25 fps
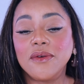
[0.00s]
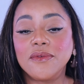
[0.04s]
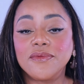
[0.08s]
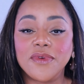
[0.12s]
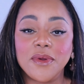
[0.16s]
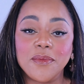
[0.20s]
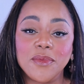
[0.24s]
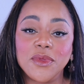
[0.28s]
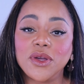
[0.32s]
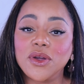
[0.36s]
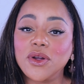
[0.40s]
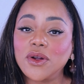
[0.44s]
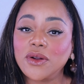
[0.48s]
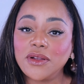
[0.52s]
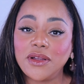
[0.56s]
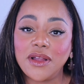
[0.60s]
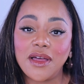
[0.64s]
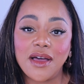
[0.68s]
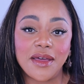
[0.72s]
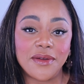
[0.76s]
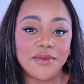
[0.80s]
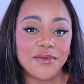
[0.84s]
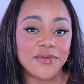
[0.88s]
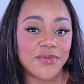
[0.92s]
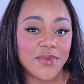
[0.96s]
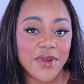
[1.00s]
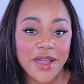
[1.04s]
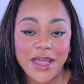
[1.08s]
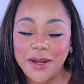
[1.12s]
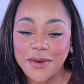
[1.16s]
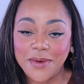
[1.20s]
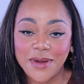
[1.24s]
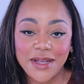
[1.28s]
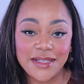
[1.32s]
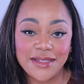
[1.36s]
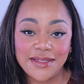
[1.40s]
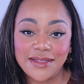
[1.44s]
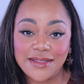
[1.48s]
from the Guerlain
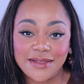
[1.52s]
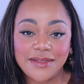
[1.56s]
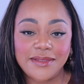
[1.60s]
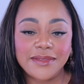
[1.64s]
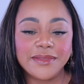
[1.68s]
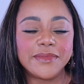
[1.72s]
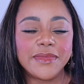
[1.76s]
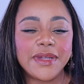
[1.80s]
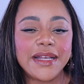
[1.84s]
fragrance.